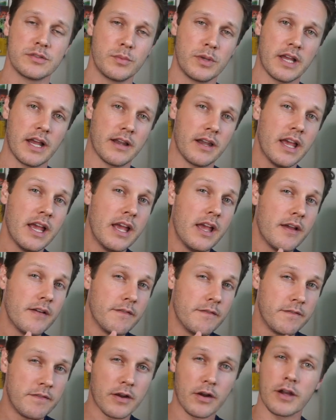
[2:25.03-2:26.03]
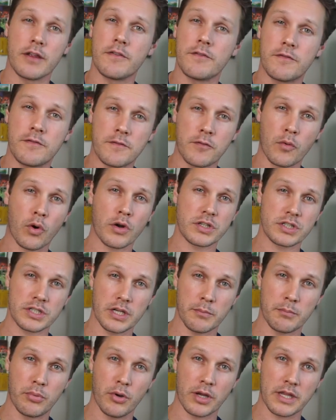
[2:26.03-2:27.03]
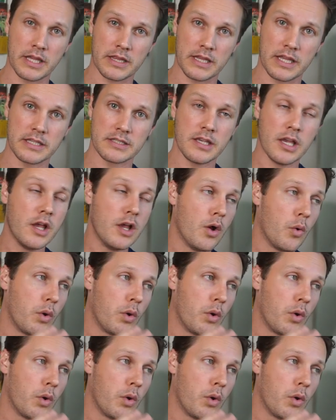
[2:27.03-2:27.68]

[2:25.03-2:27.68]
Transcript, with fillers: So we got very fortunate booking these.